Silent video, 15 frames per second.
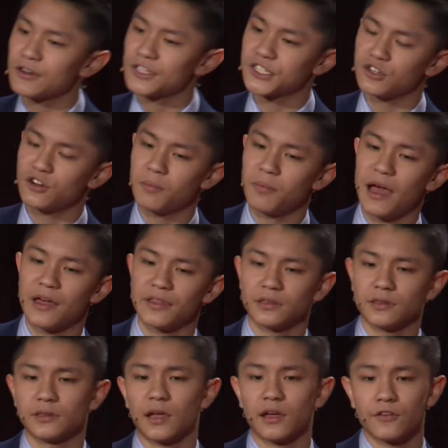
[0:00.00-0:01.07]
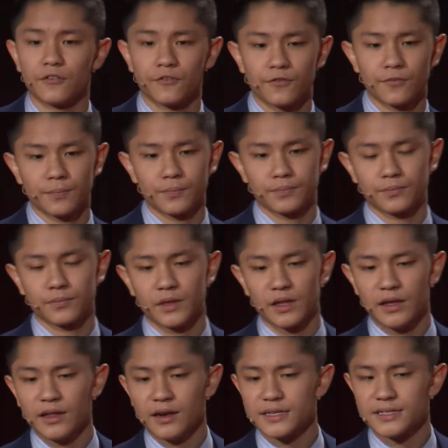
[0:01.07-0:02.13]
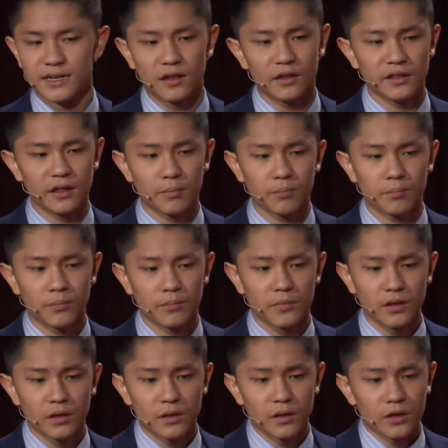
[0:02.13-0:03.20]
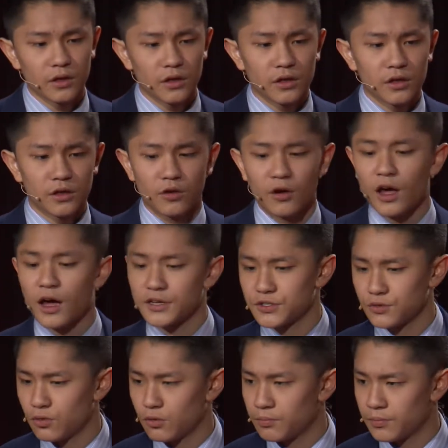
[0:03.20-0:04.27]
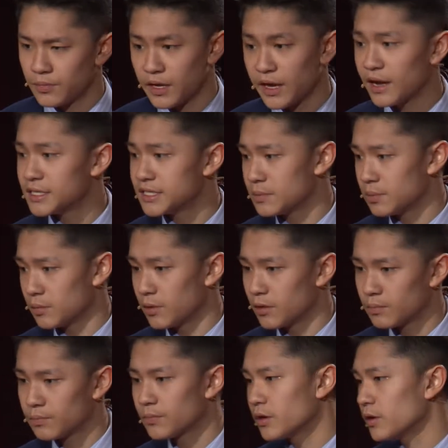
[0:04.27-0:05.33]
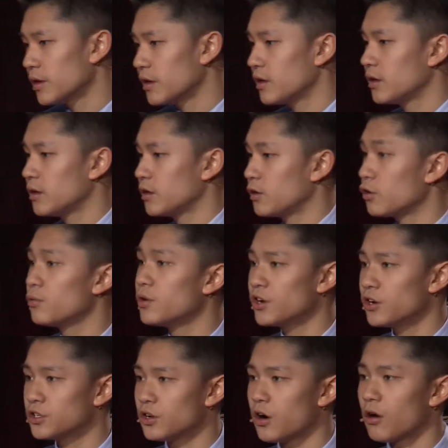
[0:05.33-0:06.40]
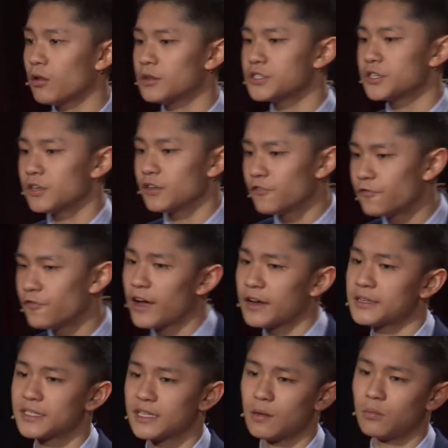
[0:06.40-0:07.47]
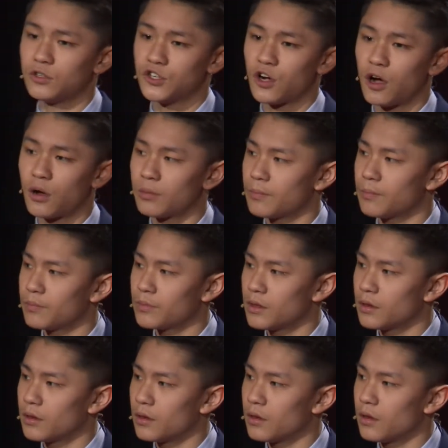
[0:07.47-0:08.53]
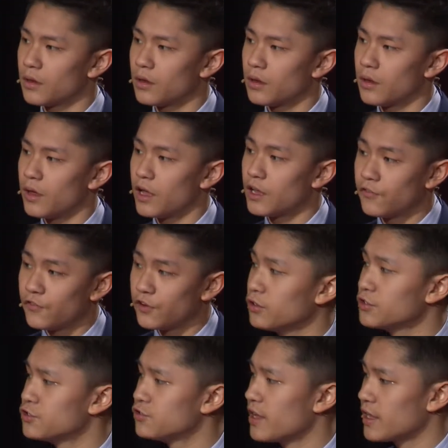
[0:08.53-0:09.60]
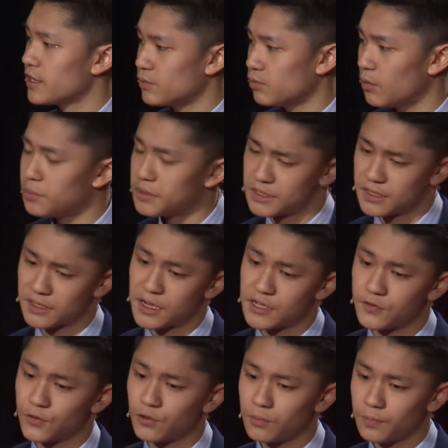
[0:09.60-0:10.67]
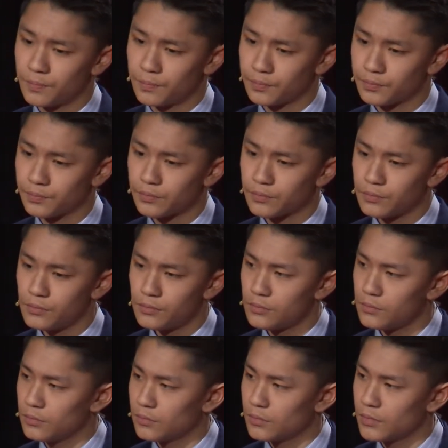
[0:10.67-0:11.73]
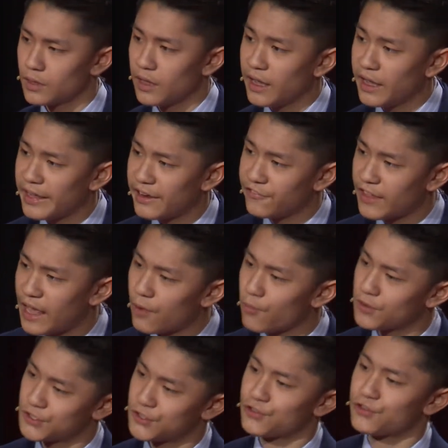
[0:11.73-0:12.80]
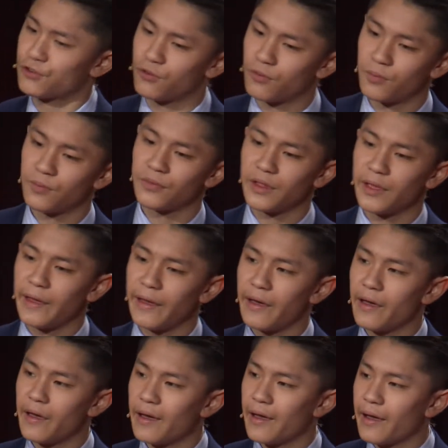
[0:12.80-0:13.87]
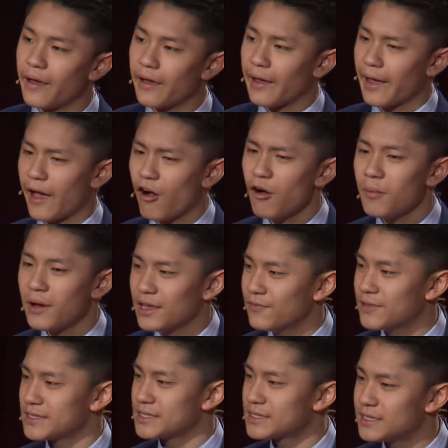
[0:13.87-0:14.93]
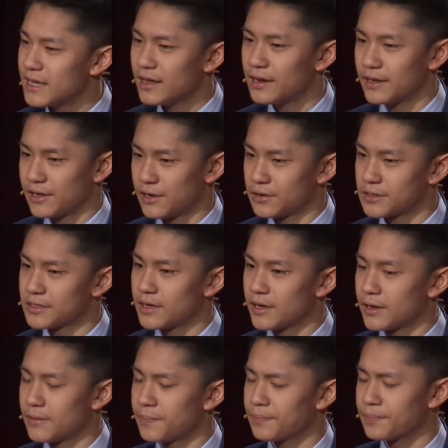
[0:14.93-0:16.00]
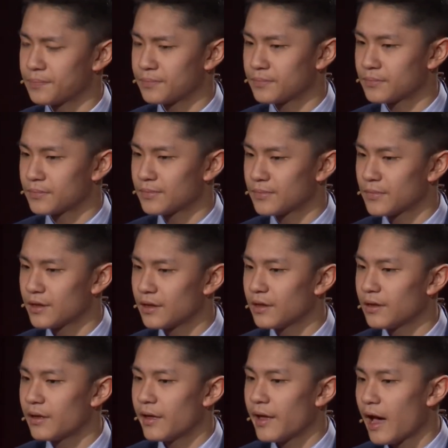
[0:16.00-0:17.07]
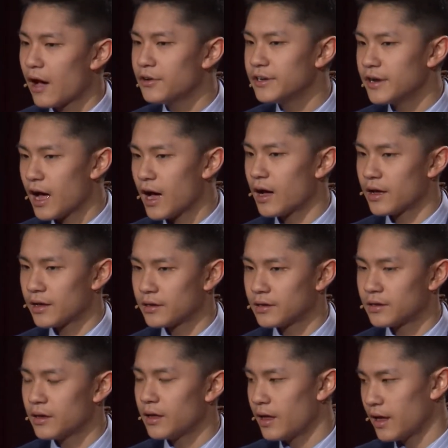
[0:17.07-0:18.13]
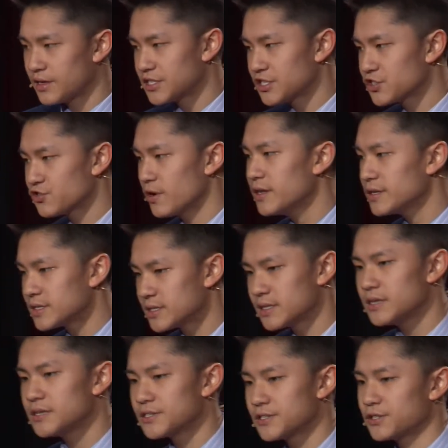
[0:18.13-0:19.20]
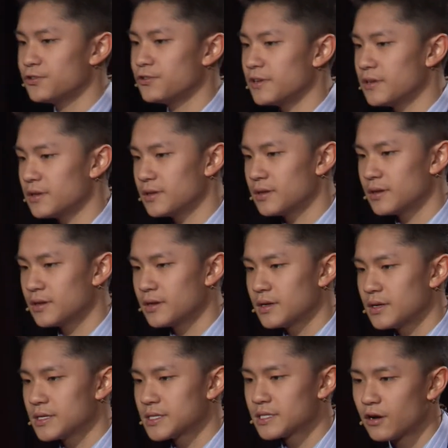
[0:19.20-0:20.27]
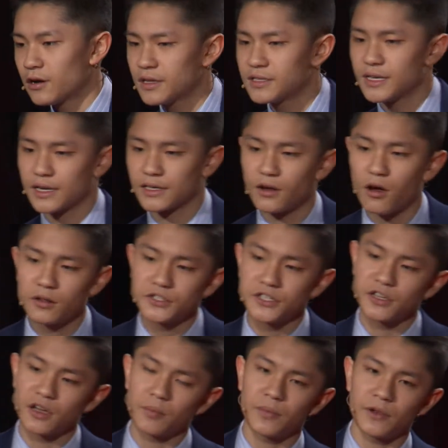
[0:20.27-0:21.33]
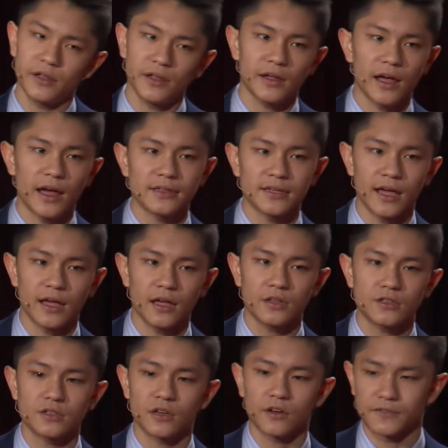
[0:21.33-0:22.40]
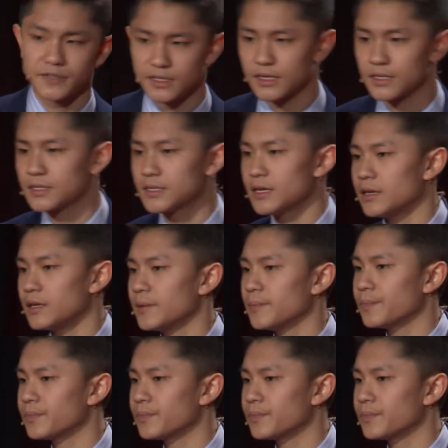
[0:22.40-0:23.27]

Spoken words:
certain path in life. It is telling them, go to high school, get a diploma. Go to a good college, find a stable job. And if do that, you won't be successful. And if that was true, how am I even standing here today? How did I, a straight C student, start a technology company at the age of 16?